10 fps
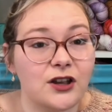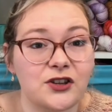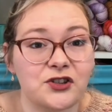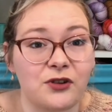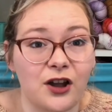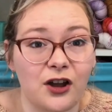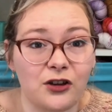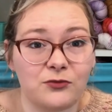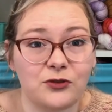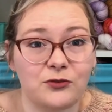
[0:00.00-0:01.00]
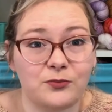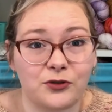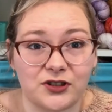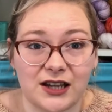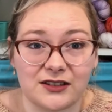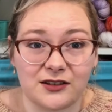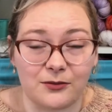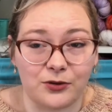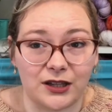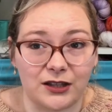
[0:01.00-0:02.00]
So I hope your projects are
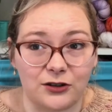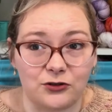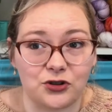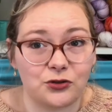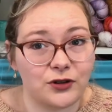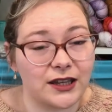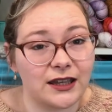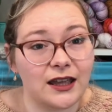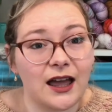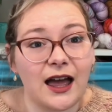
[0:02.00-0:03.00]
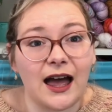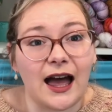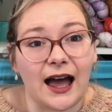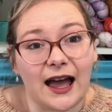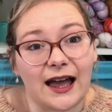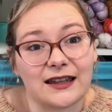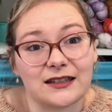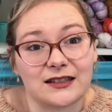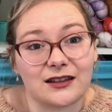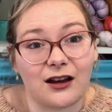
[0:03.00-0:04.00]
bringing you joy, and
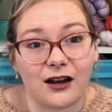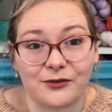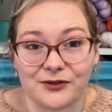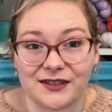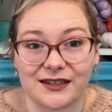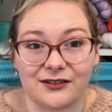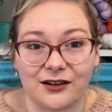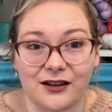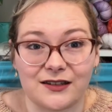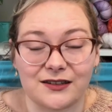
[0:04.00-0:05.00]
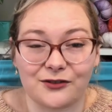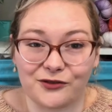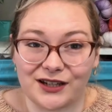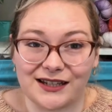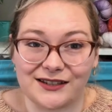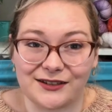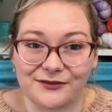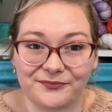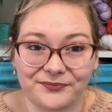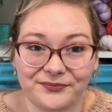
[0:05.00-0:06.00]
I will see you guys really soon.
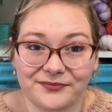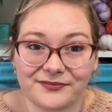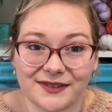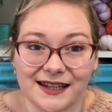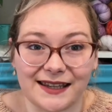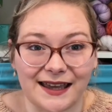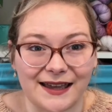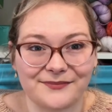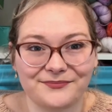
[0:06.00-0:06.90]
Take care.